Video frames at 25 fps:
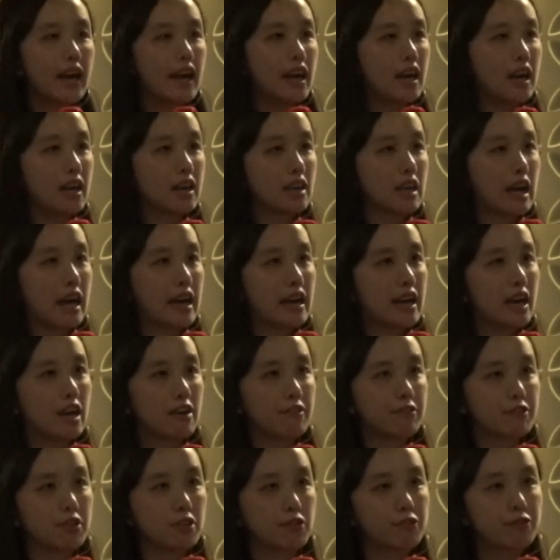and I
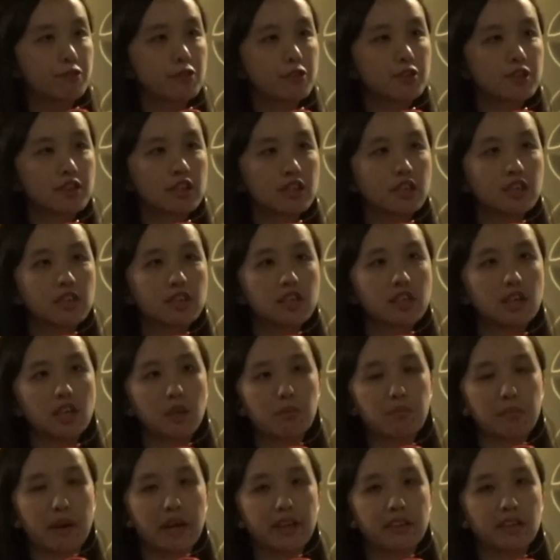have the footer,
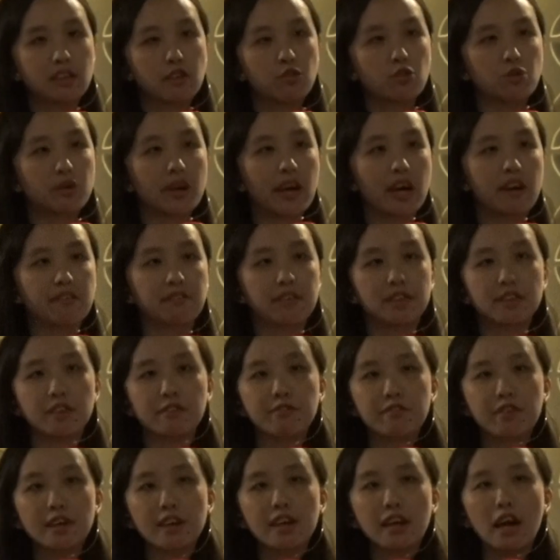it might need to have a
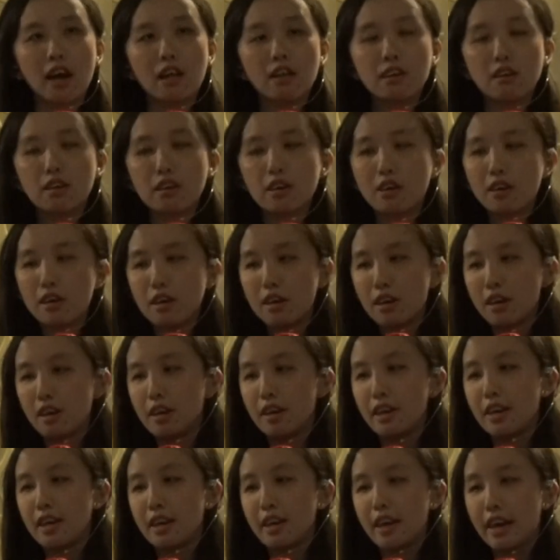different color,
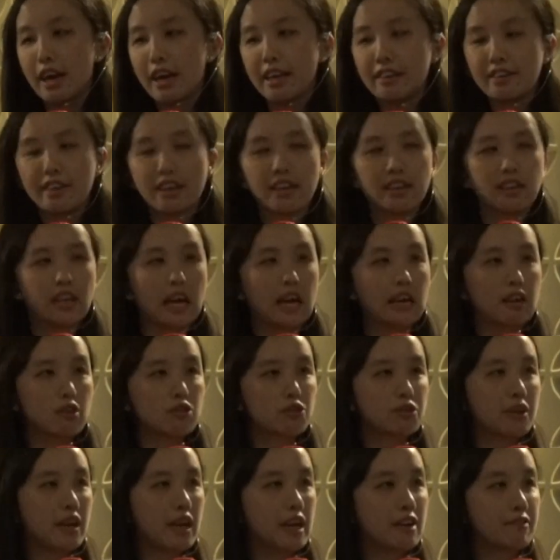and then I
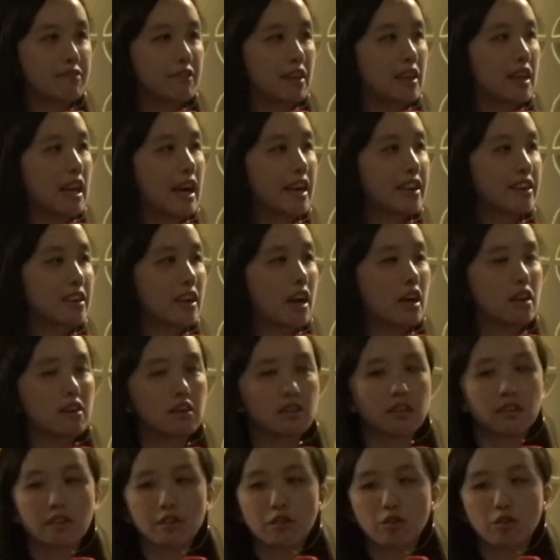also have the line color.